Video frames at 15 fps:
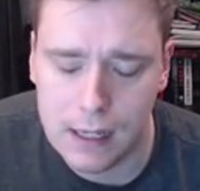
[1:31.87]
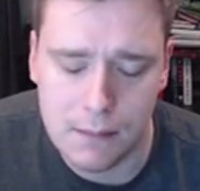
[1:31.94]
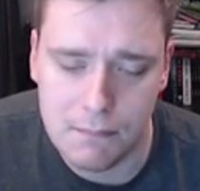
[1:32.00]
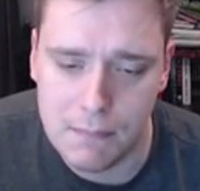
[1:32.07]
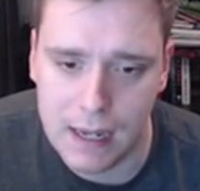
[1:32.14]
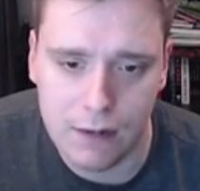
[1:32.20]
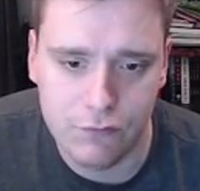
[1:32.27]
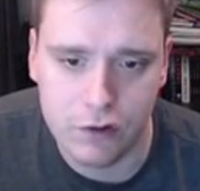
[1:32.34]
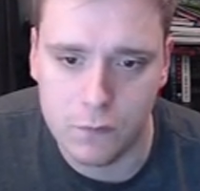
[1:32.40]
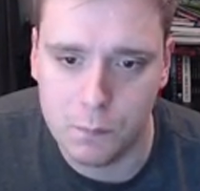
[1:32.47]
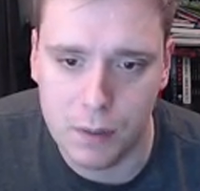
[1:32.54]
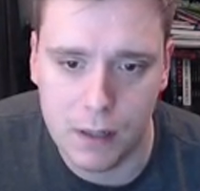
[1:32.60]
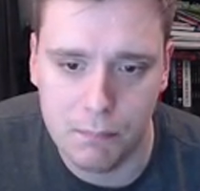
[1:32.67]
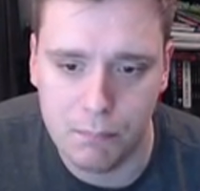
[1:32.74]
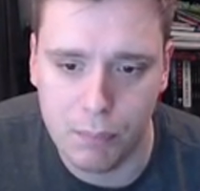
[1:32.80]
It may have
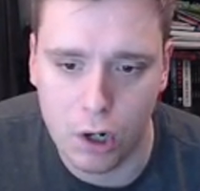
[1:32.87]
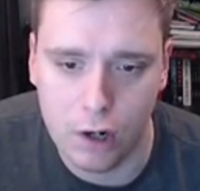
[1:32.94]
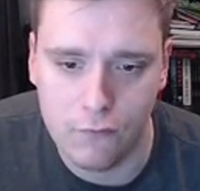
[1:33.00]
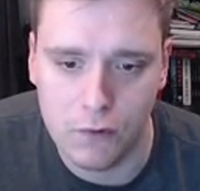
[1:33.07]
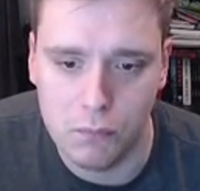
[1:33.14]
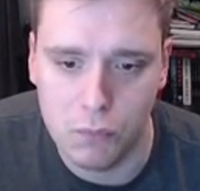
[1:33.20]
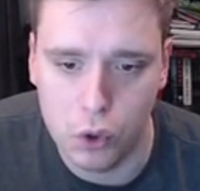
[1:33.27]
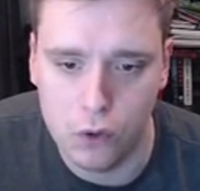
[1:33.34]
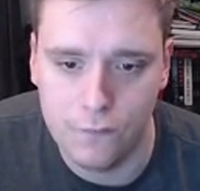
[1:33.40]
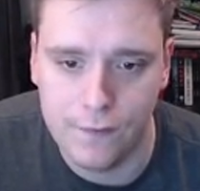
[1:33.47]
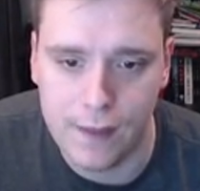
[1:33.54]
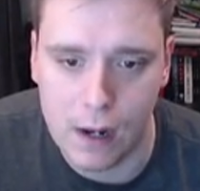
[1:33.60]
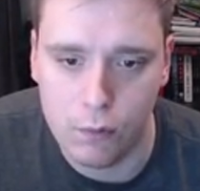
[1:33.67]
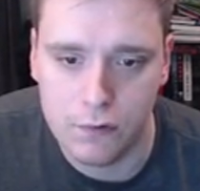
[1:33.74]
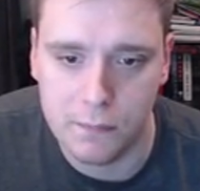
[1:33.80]
just been part of a move
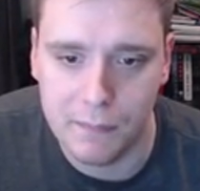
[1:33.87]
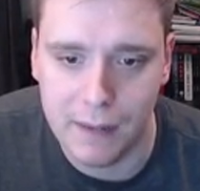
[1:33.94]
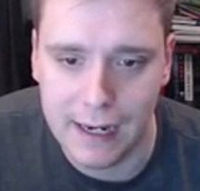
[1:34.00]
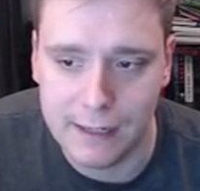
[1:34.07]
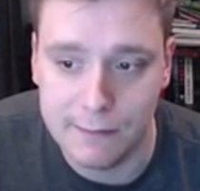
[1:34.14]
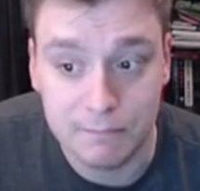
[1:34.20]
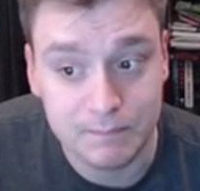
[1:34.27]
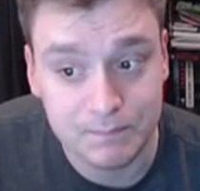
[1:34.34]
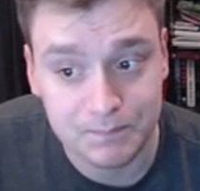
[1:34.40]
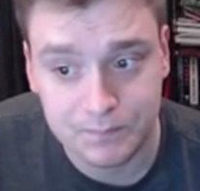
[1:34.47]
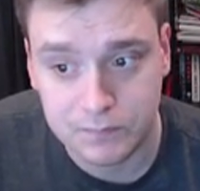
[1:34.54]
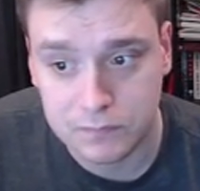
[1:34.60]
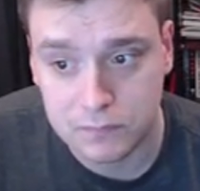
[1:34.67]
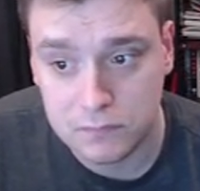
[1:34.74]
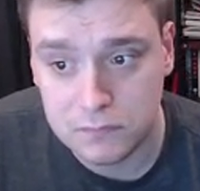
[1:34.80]
that was made
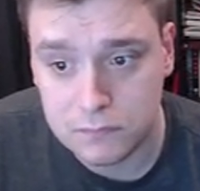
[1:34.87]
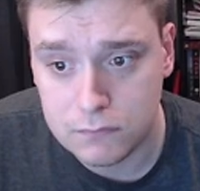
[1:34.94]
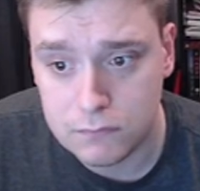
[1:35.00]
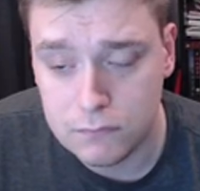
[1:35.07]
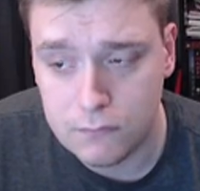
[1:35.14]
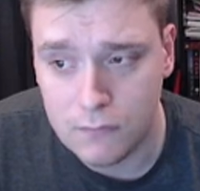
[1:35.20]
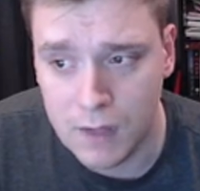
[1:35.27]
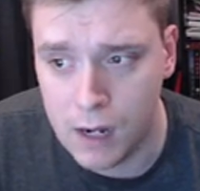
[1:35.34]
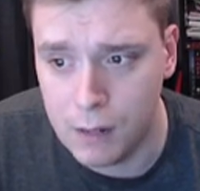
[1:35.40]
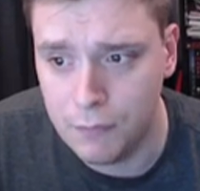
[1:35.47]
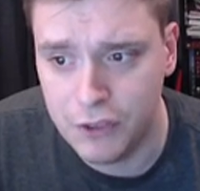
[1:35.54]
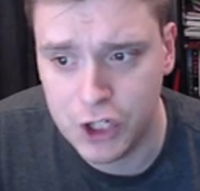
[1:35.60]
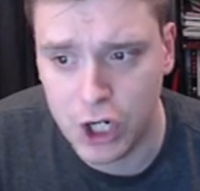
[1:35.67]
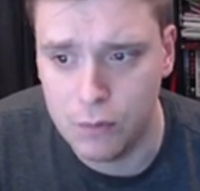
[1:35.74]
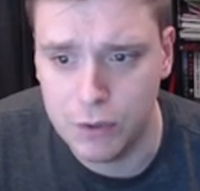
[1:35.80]

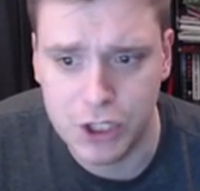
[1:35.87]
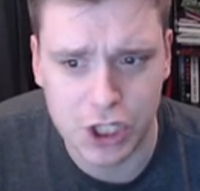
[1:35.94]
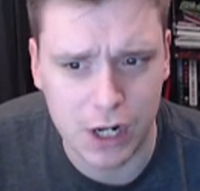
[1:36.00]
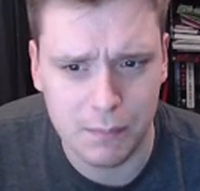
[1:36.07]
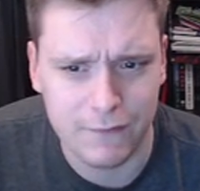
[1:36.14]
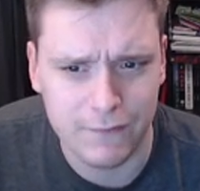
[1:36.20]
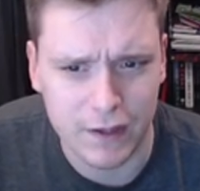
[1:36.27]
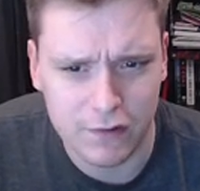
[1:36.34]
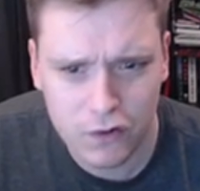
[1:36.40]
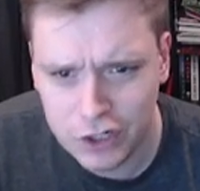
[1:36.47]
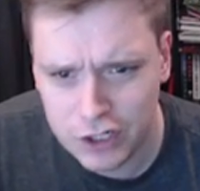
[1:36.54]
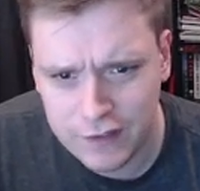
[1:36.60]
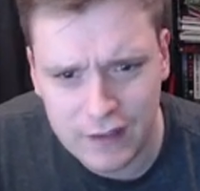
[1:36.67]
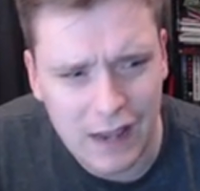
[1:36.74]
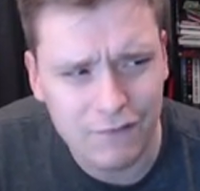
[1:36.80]
with Sean McVay's
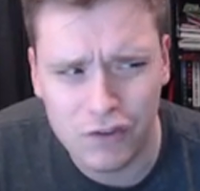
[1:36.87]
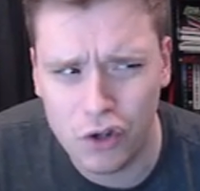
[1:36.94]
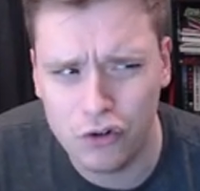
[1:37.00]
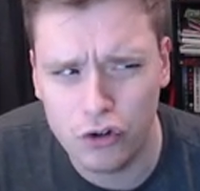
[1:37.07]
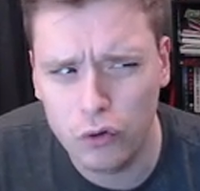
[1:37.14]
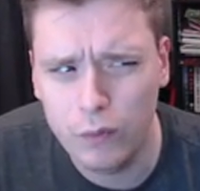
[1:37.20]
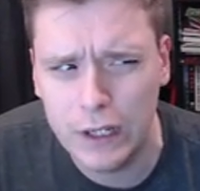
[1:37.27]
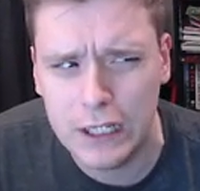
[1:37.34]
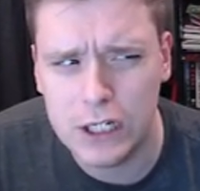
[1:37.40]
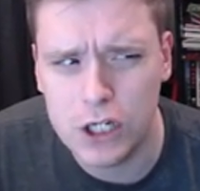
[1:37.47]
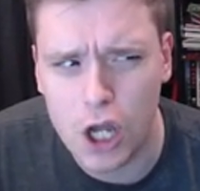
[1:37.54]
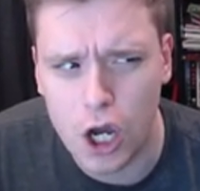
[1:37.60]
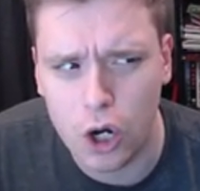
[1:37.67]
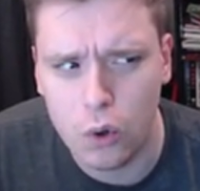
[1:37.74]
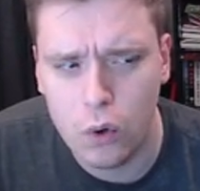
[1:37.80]
coaching staff. Don't really
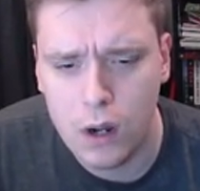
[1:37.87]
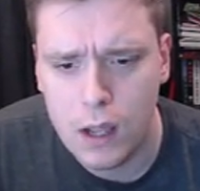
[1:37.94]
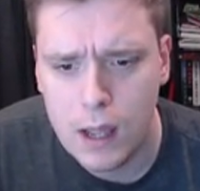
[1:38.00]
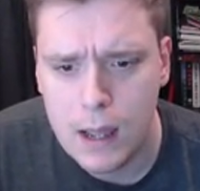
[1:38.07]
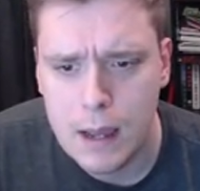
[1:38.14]
know.